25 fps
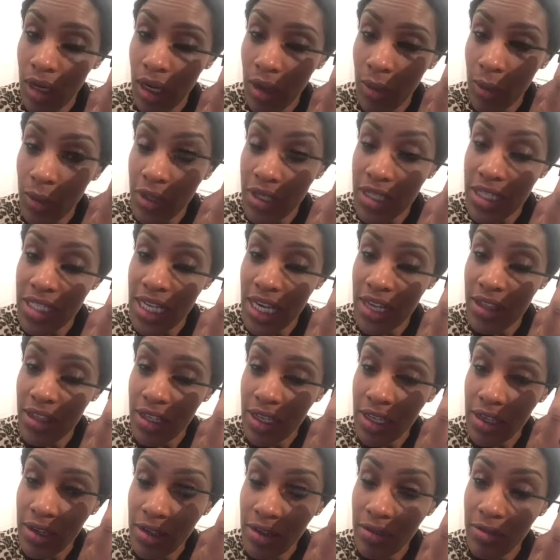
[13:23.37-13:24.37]
I wouldn't say
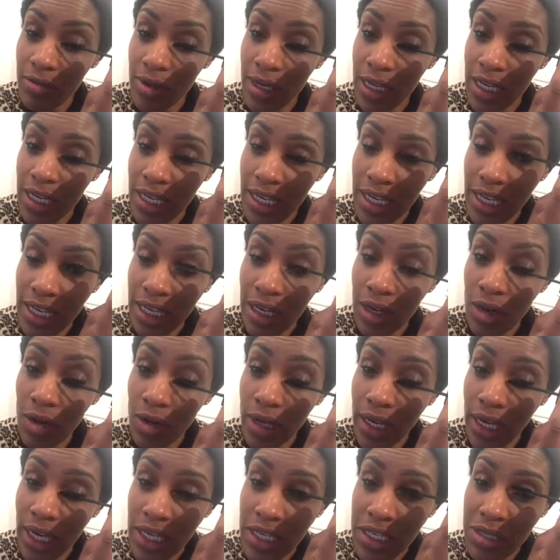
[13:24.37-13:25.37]
that it really
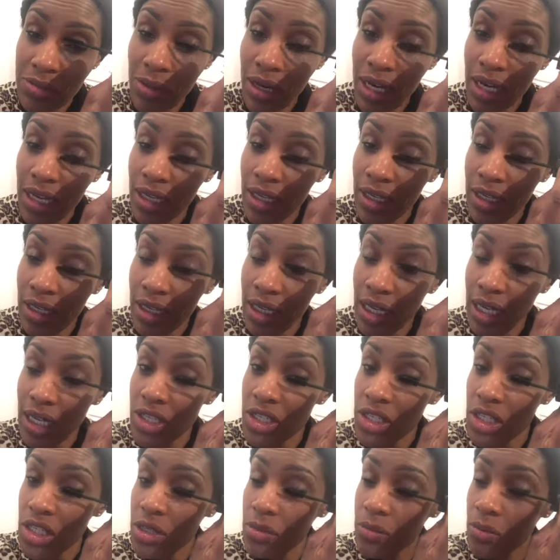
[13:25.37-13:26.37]
elongates my
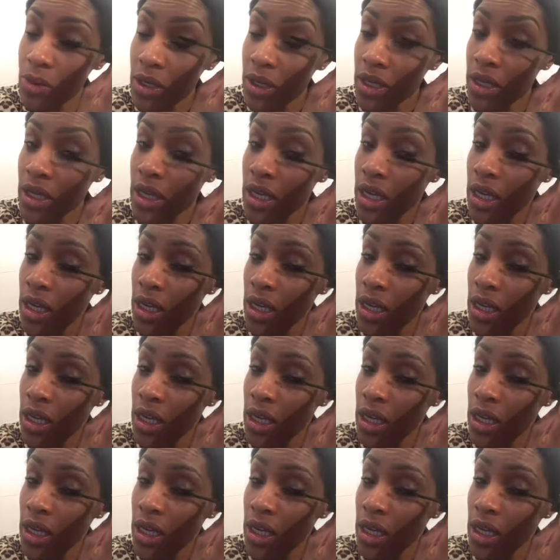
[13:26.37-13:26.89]
lashes, but